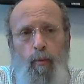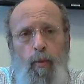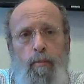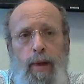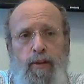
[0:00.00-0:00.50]

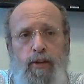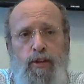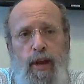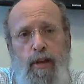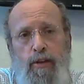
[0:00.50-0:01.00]
I'm about to
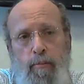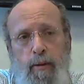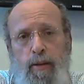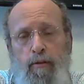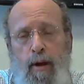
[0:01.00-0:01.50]
say
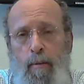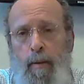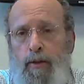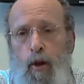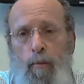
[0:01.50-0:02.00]
something that the
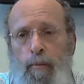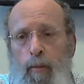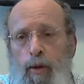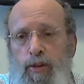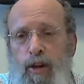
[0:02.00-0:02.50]
rabbi taught me,
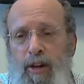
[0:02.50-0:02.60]
which